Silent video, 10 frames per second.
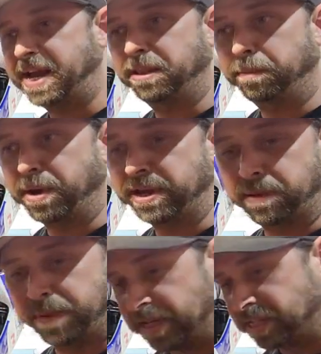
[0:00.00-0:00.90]
I got the bike
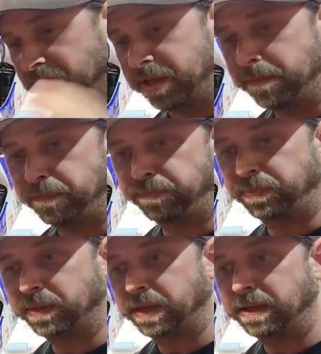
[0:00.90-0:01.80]
to basically
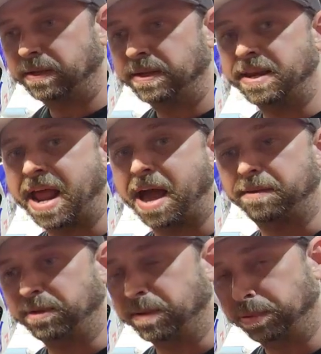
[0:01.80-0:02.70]

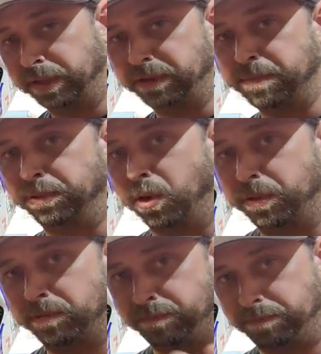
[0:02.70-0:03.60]
not completely
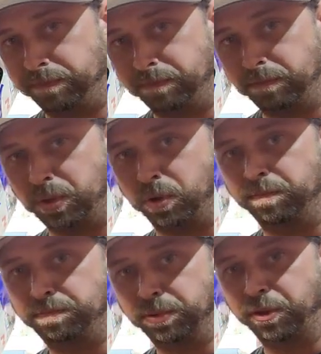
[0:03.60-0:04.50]
blow
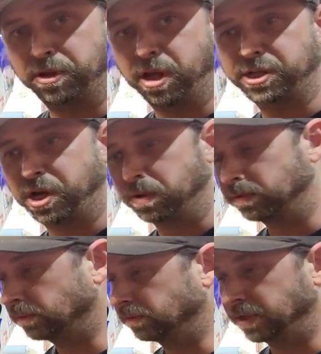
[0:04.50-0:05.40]
the clutch
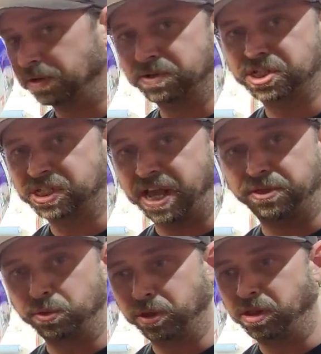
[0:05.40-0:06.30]
out, just
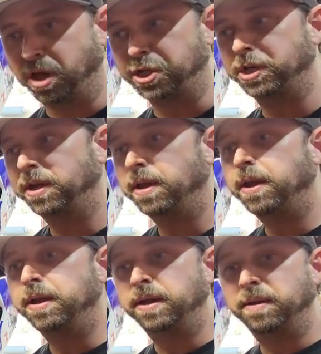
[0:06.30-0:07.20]
slide through the clutch,
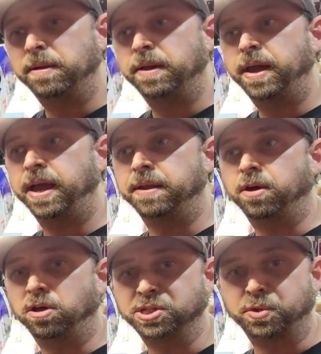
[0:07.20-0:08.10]

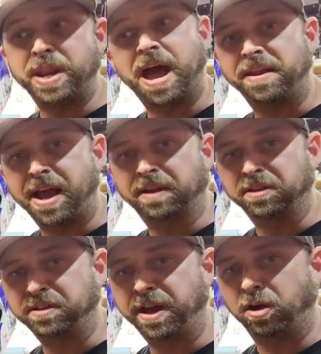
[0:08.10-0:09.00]
and also not knock
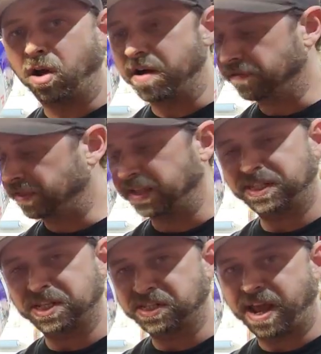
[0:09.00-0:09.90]
the tire off,
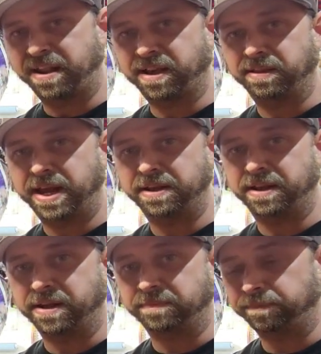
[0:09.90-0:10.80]
that's the static I
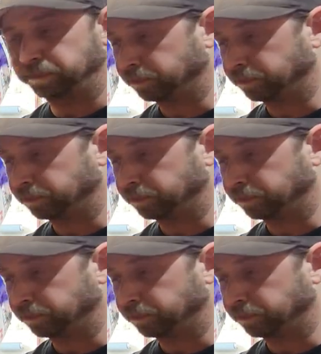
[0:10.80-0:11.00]
landed on.